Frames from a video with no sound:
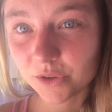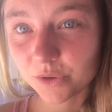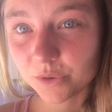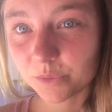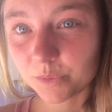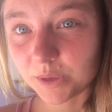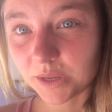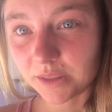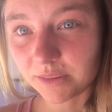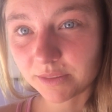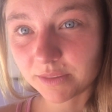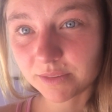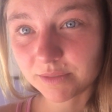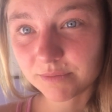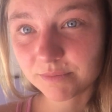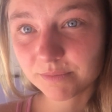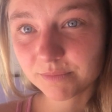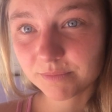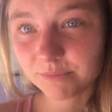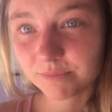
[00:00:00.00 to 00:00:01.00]
with
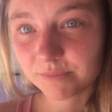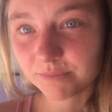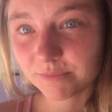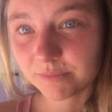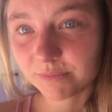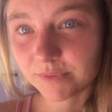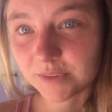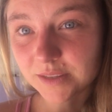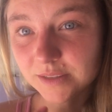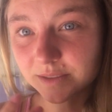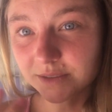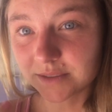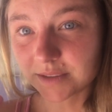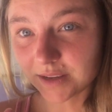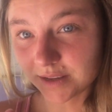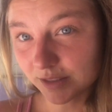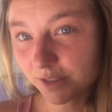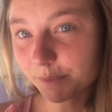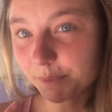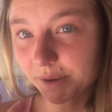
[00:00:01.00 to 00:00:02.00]
these
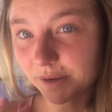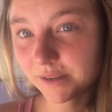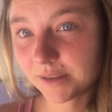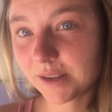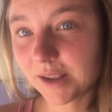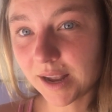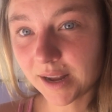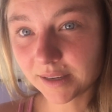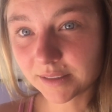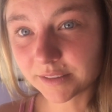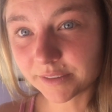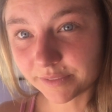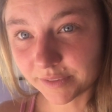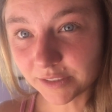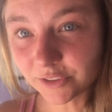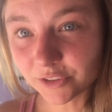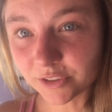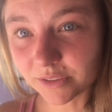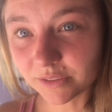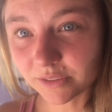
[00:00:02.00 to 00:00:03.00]
independent
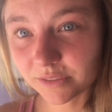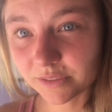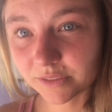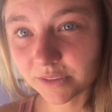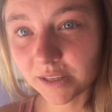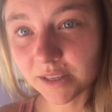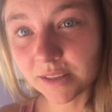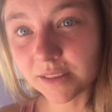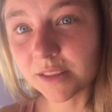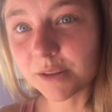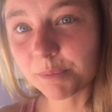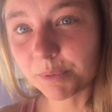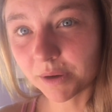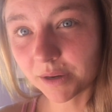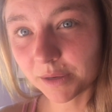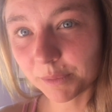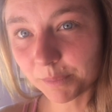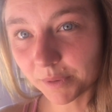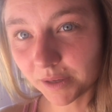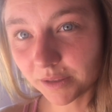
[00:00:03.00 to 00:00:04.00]
activations in the
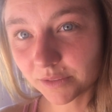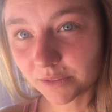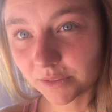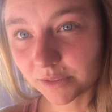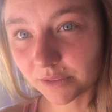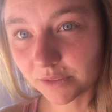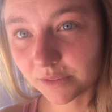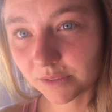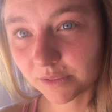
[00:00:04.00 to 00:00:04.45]
body mind.